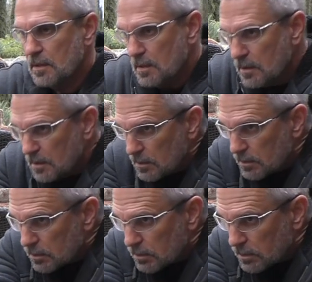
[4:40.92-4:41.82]

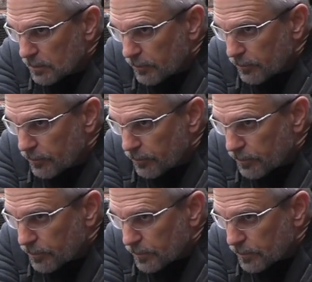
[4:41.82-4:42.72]

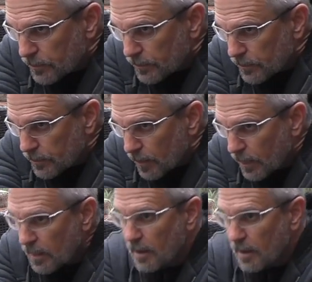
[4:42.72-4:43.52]
Nobody speaks.